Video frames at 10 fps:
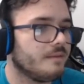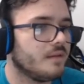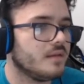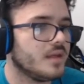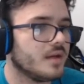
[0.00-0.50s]

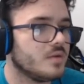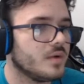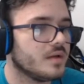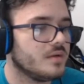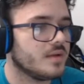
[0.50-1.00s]
Yeah, you
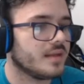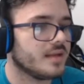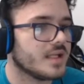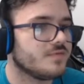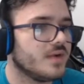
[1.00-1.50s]
want to do that.
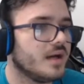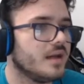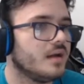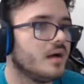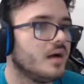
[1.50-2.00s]
That's
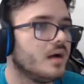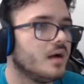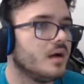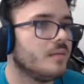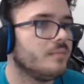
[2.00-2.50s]
fine.
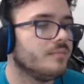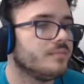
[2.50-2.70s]
Um...